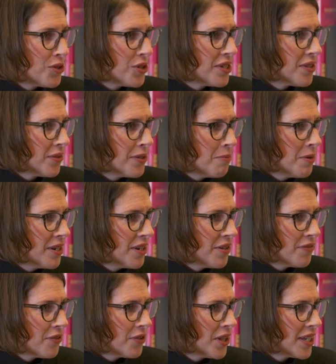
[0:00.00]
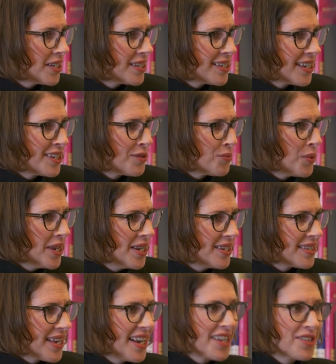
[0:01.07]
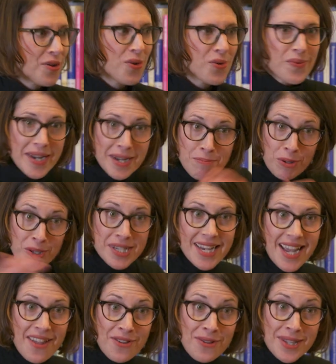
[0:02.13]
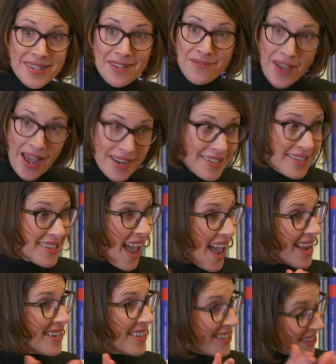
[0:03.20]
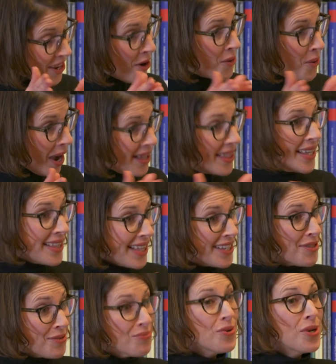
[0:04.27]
she's only been here for like six weeks and has already put together this event. And so I think that's